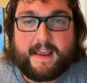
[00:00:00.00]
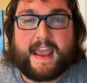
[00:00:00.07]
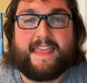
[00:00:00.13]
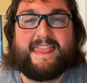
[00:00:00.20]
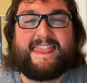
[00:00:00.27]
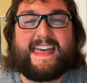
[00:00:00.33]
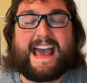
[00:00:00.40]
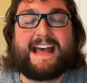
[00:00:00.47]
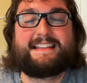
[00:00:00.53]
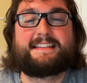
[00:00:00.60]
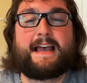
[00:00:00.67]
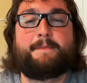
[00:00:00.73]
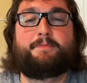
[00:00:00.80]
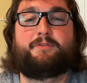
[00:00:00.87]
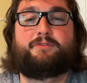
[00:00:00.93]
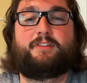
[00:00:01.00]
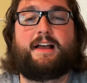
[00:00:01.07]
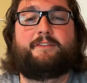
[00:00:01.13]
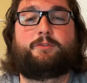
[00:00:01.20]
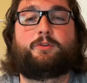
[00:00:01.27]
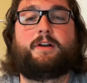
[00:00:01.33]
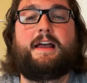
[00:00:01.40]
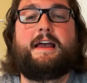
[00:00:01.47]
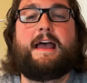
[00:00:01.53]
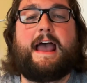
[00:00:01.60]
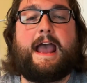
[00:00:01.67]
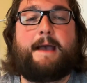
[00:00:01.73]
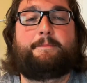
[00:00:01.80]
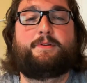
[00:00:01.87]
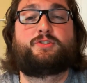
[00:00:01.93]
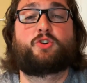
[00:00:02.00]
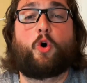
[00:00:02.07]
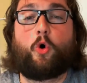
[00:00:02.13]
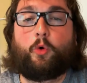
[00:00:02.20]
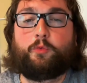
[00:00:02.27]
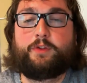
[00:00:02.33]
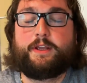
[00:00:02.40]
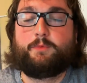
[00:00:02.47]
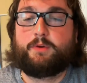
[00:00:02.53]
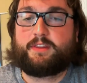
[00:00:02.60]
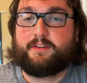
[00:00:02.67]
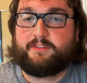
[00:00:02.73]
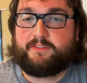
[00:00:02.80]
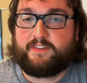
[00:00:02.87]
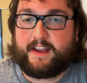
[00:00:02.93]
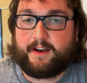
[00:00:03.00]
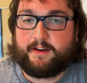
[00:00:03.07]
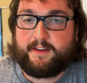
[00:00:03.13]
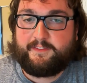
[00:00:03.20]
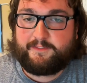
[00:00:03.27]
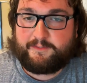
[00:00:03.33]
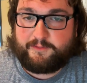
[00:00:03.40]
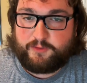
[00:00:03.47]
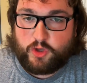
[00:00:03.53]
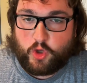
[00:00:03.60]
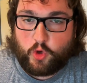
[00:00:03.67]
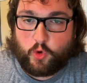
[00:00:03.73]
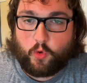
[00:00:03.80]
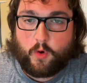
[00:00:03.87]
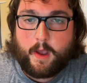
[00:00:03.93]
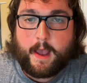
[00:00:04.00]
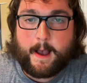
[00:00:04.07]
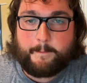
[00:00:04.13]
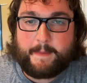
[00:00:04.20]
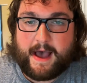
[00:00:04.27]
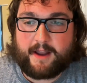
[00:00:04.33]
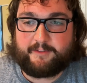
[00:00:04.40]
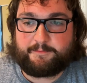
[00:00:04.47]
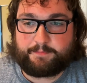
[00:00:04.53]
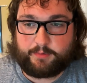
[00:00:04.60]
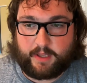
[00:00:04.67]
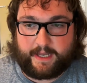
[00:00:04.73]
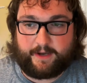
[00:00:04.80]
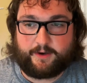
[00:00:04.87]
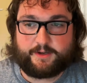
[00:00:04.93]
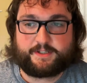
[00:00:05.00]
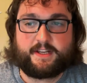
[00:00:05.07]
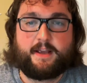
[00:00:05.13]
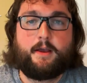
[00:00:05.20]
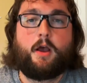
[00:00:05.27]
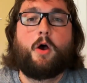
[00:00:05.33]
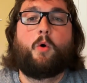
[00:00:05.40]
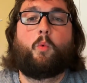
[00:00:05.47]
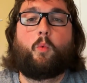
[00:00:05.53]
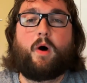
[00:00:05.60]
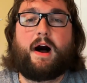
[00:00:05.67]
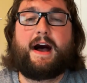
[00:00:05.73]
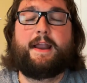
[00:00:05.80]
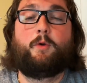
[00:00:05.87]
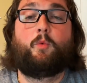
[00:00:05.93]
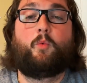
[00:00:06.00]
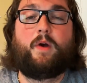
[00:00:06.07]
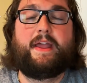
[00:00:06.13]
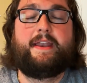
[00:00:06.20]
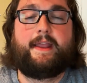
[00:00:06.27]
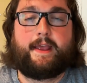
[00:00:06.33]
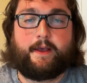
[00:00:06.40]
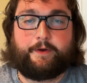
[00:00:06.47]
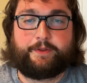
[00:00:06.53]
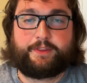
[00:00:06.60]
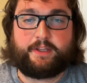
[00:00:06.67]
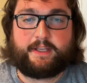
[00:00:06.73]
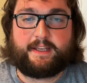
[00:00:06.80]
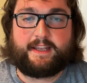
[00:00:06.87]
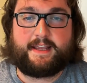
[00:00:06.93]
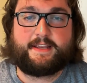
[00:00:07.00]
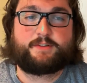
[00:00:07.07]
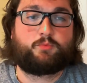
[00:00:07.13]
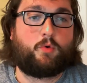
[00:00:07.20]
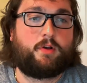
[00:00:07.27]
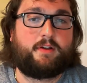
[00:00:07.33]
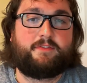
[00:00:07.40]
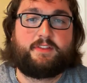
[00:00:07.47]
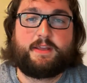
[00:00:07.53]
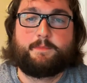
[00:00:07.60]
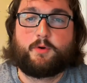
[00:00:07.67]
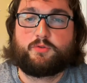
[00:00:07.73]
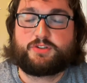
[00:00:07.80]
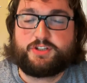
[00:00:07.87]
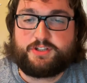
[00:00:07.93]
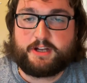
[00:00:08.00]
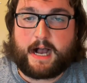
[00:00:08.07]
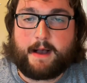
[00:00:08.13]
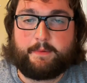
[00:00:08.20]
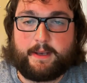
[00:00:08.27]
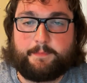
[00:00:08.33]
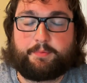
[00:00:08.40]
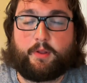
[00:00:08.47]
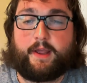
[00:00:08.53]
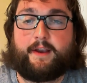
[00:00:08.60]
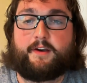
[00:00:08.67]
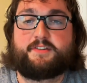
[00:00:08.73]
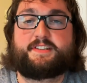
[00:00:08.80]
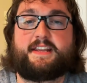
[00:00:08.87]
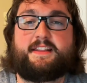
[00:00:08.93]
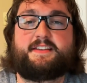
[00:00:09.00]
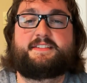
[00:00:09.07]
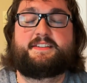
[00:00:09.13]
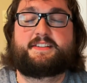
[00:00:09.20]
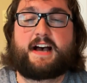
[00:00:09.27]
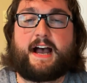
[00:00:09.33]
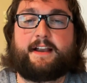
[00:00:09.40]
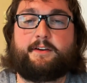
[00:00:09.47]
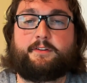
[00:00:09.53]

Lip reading: And that type of level happens only with a very few amount of players. Watt, when healthy, is one of the most dominant players in this entire